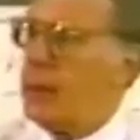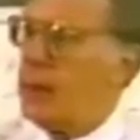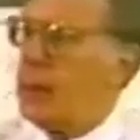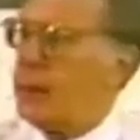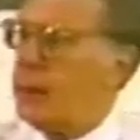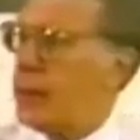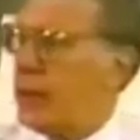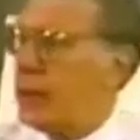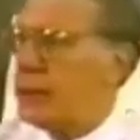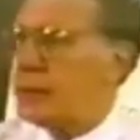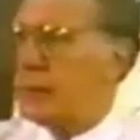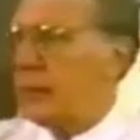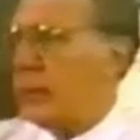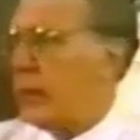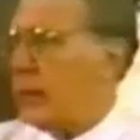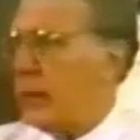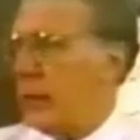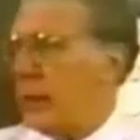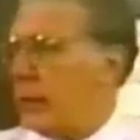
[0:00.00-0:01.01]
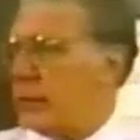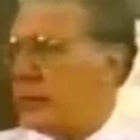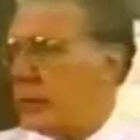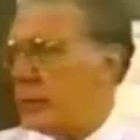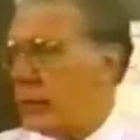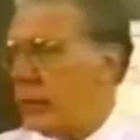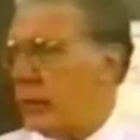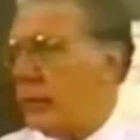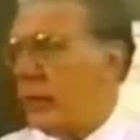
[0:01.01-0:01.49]
But that's the way they used
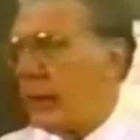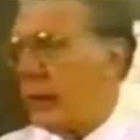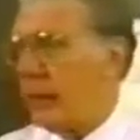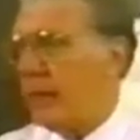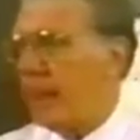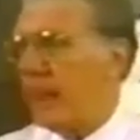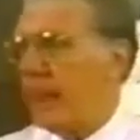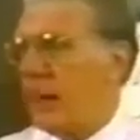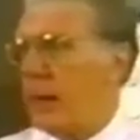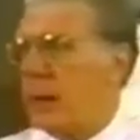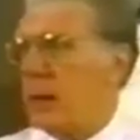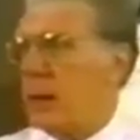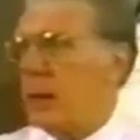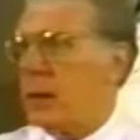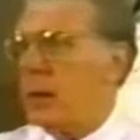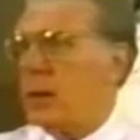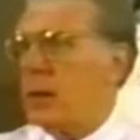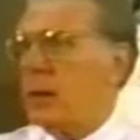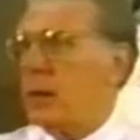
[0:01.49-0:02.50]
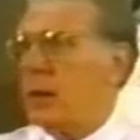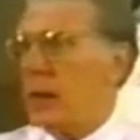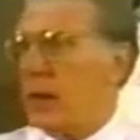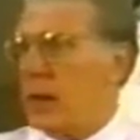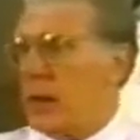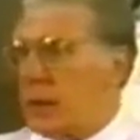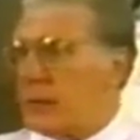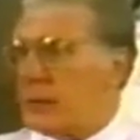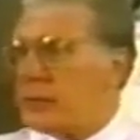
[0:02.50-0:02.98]
to do it.
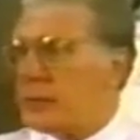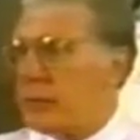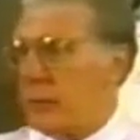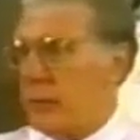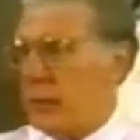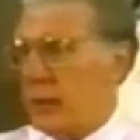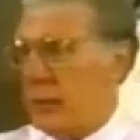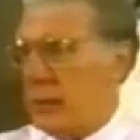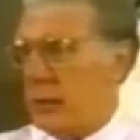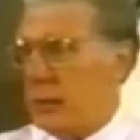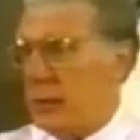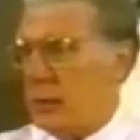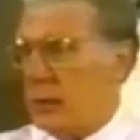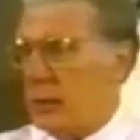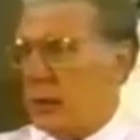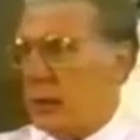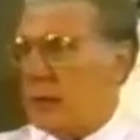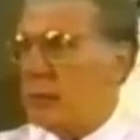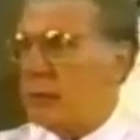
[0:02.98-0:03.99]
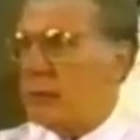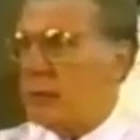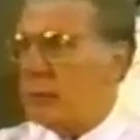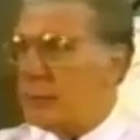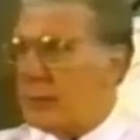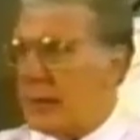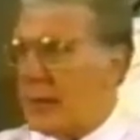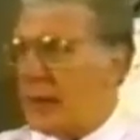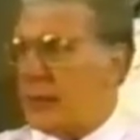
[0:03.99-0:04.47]
The instrument
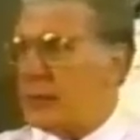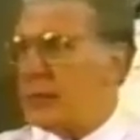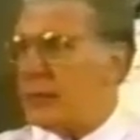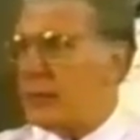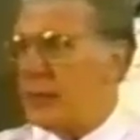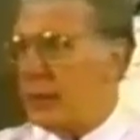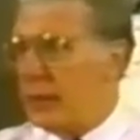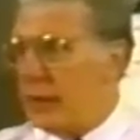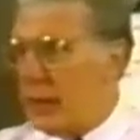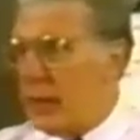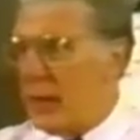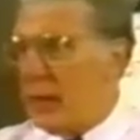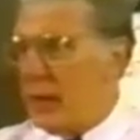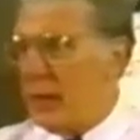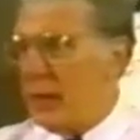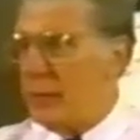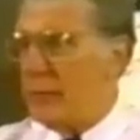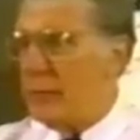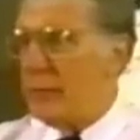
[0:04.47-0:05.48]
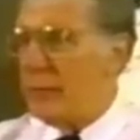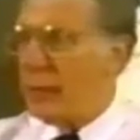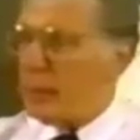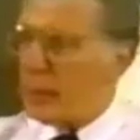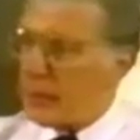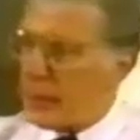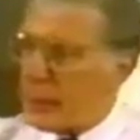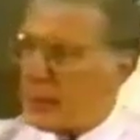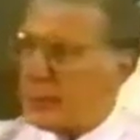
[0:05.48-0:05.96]
replaced the need for
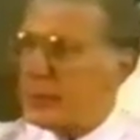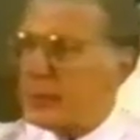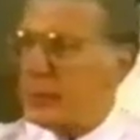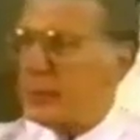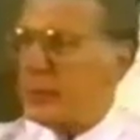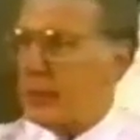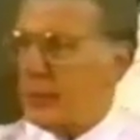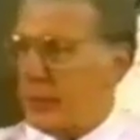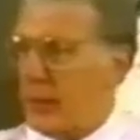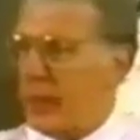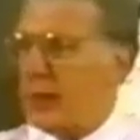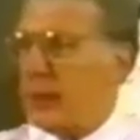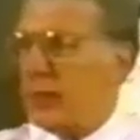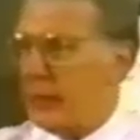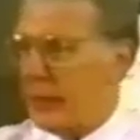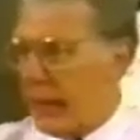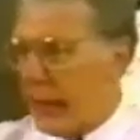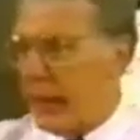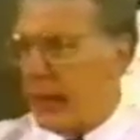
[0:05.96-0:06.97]
a person to make the